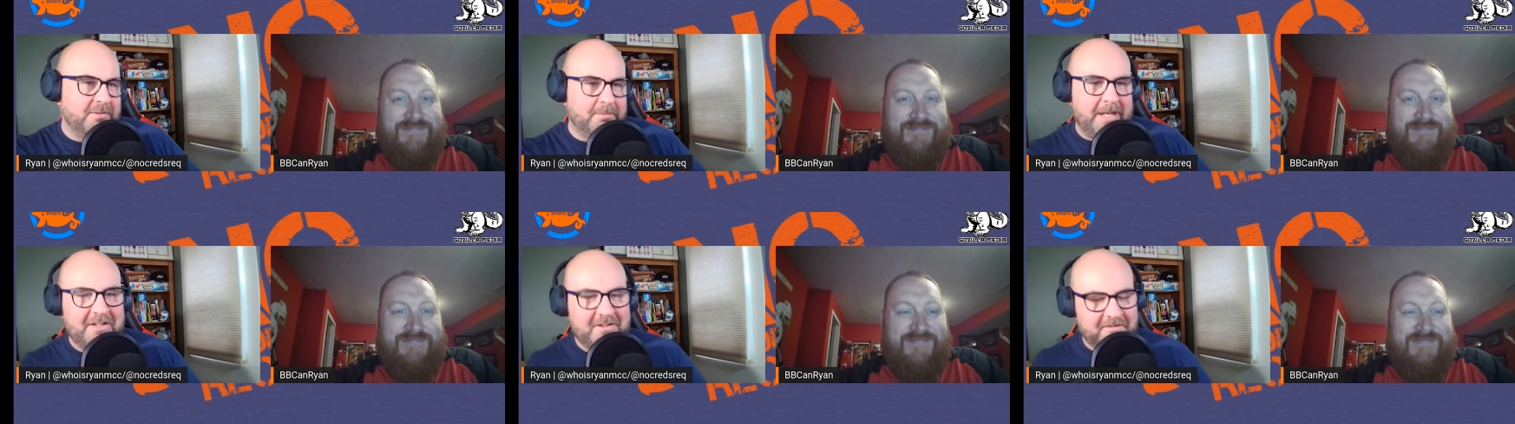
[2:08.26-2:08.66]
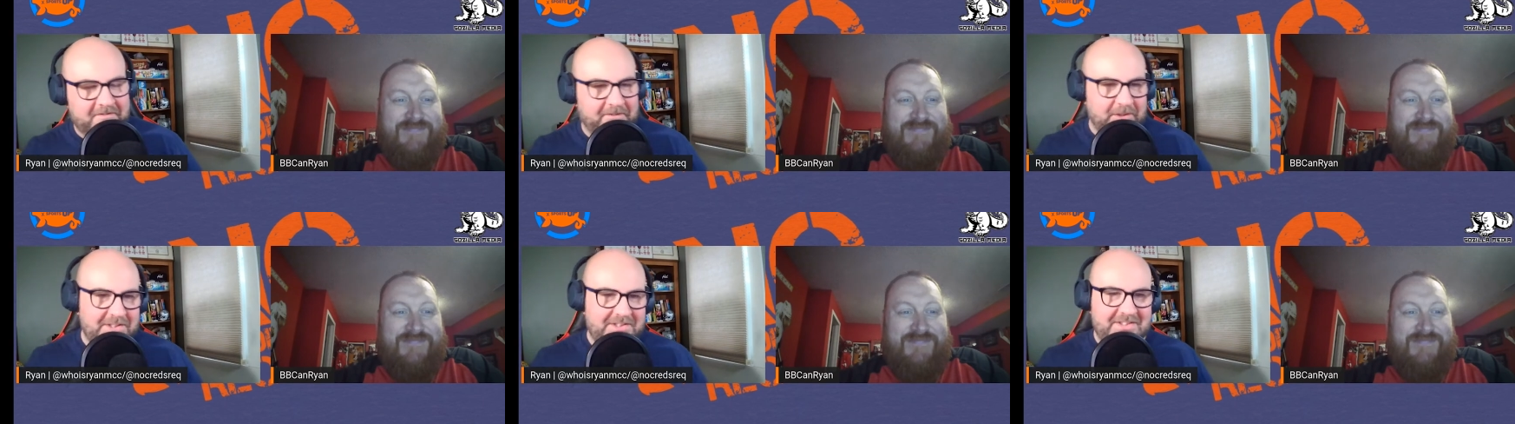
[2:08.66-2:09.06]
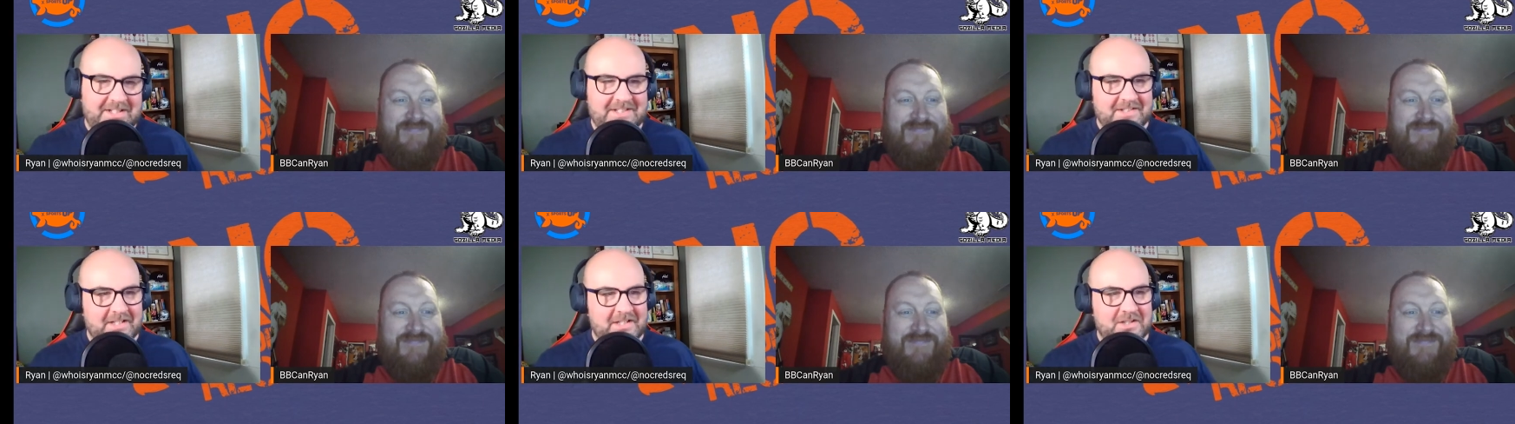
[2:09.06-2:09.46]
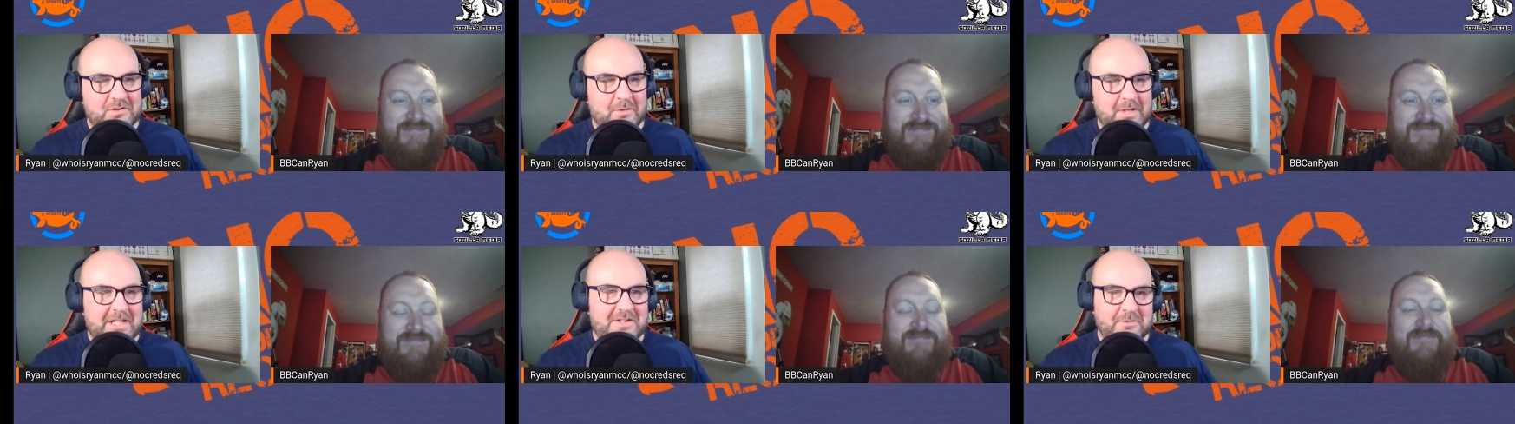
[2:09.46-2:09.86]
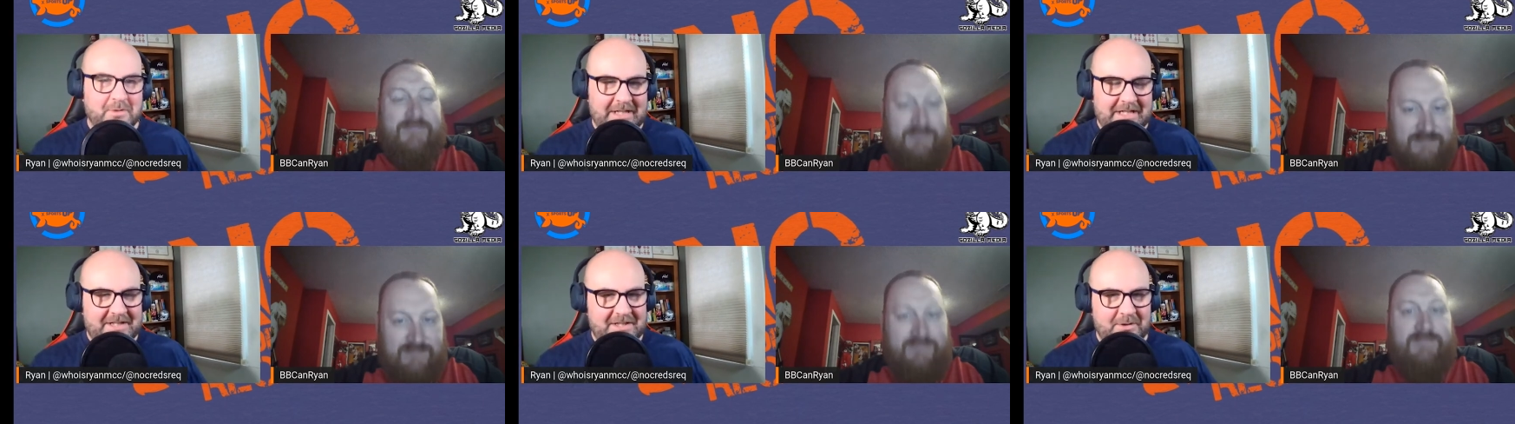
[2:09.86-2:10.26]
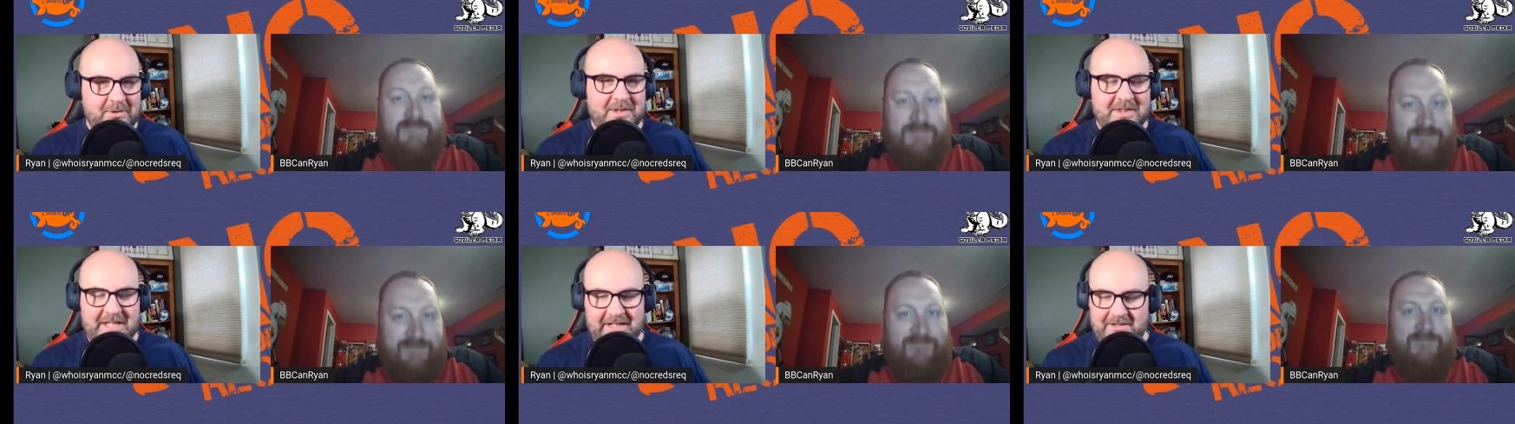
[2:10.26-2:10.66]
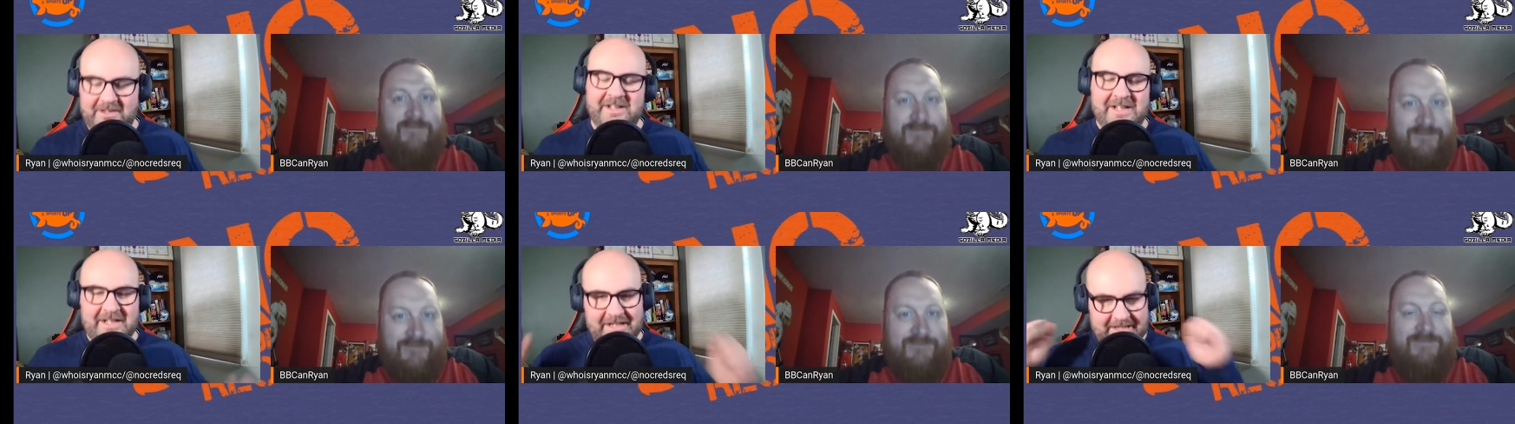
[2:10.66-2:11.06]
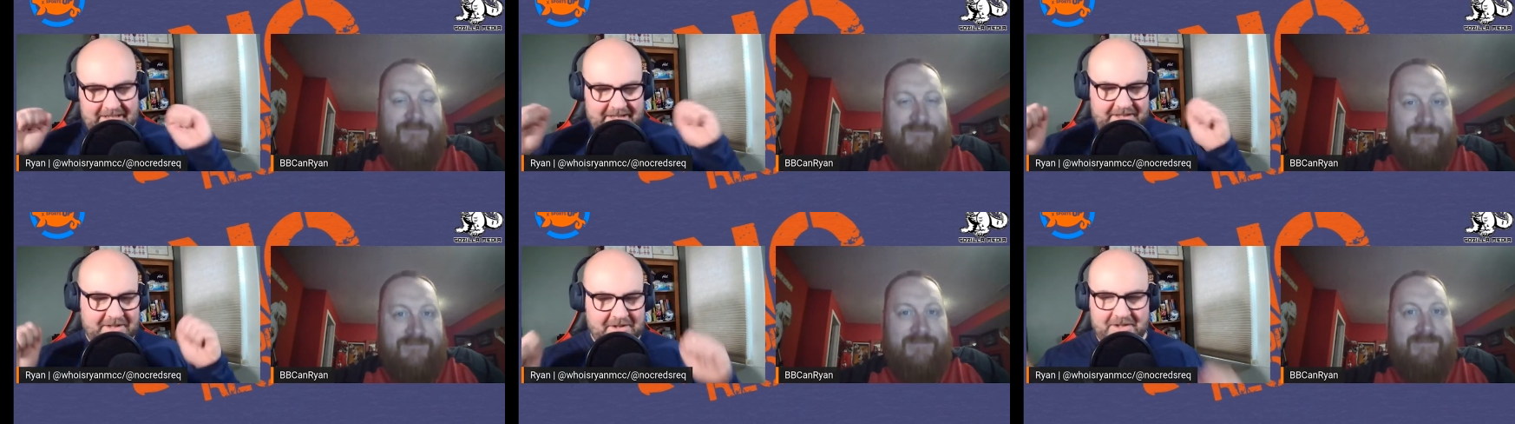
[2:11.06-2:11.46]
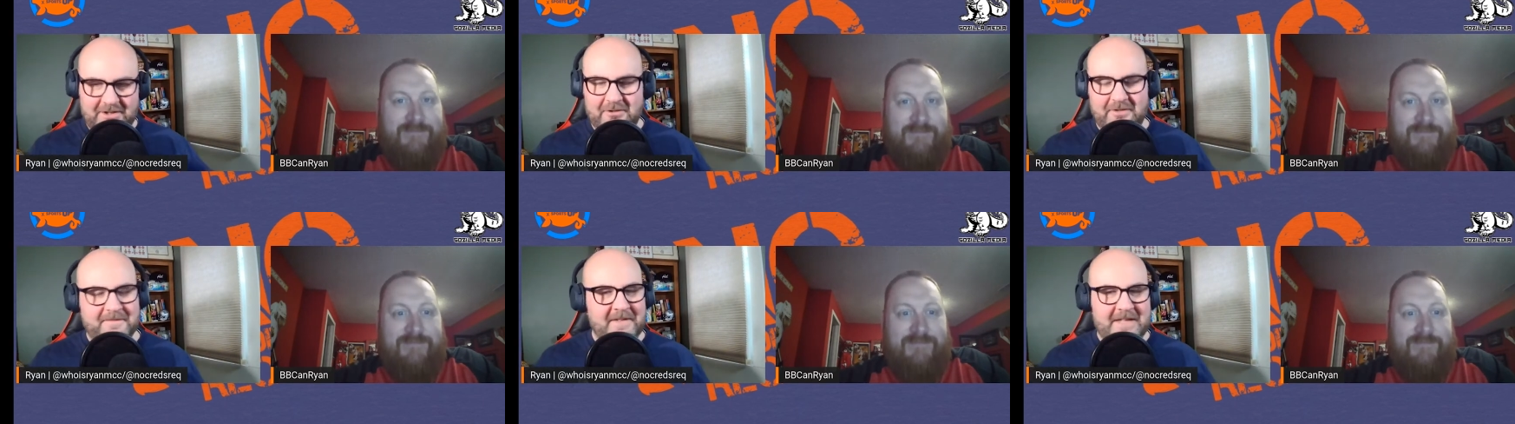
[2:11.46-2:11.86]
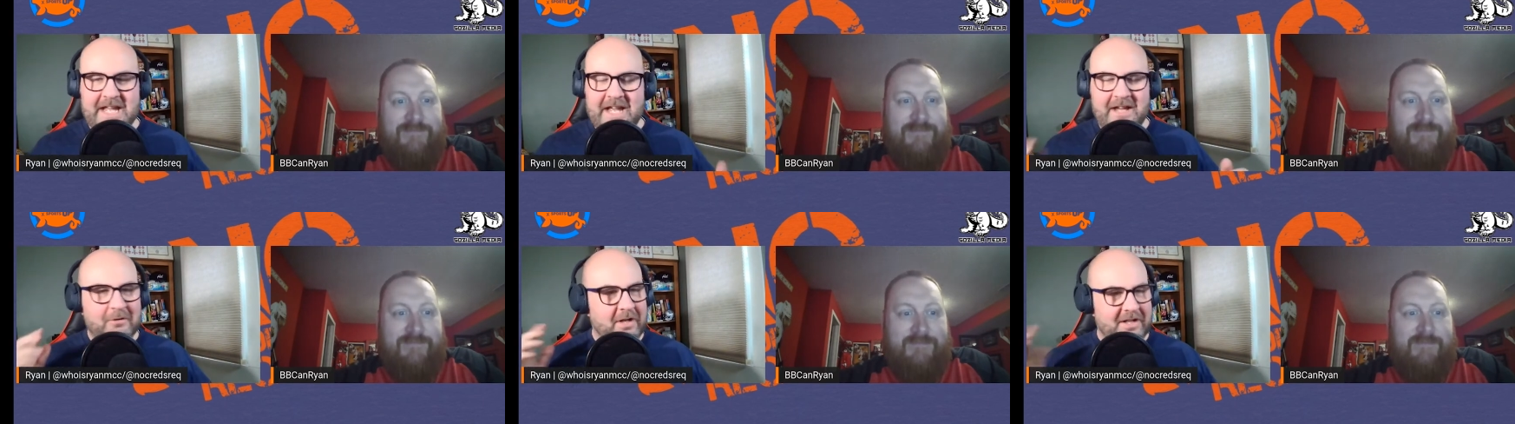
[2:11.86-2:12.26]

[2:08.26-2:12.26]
Speaker 1: back to full season in 2022. Thank the good Lord for that.